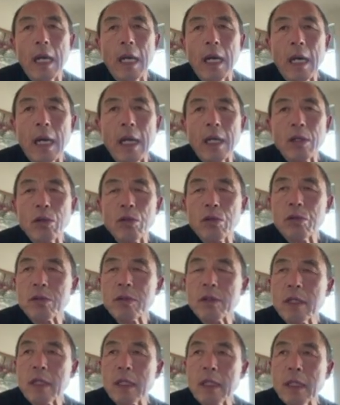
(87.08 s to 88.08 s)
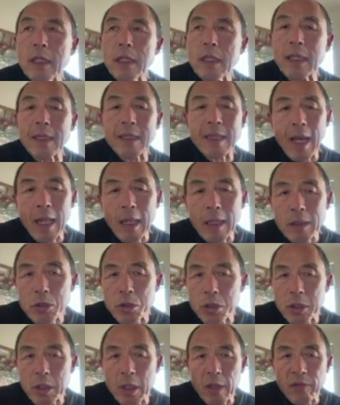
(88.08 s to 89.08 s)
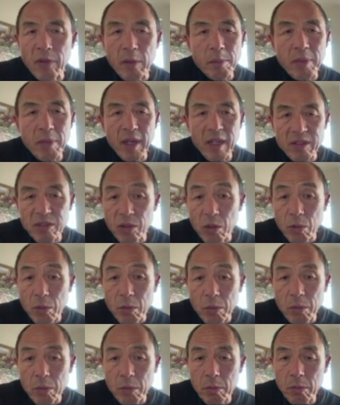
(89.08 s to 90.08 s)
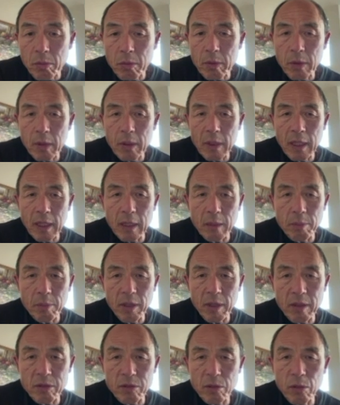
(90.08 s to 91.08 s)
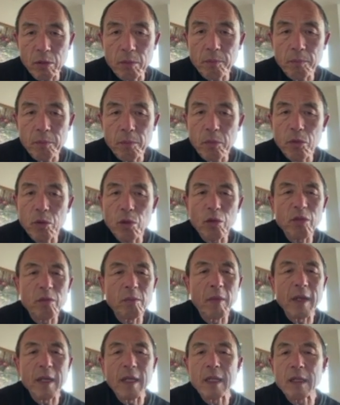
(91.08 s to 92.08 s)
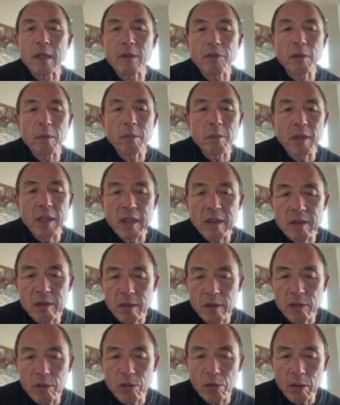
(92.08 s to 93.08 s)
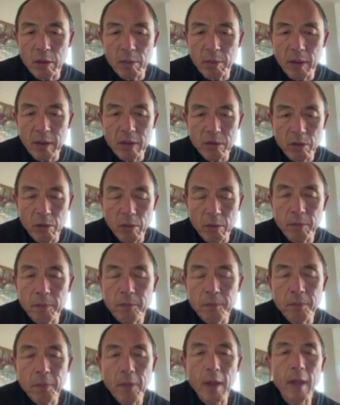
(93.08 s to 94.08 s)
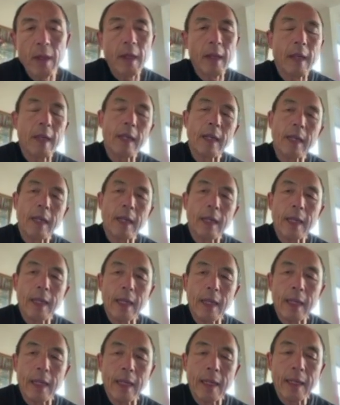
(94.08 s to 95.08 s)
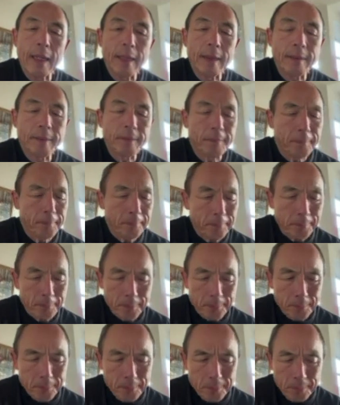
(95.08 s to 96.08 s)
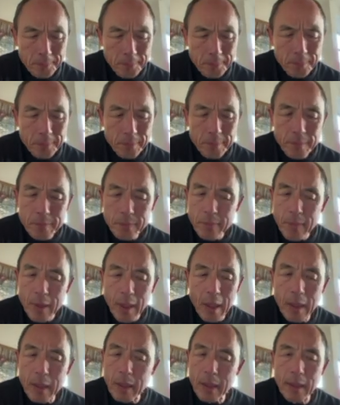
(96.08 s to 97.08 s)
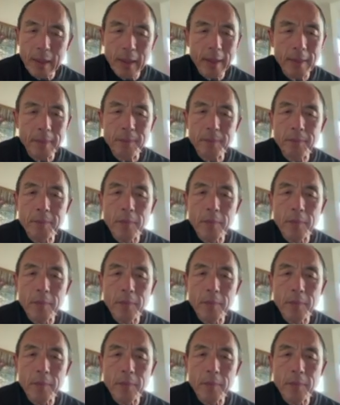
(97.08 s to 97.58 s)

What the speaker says: I use the analogy of a puzzle, like a puzzle. There's many different pieces to the puzzle, and um,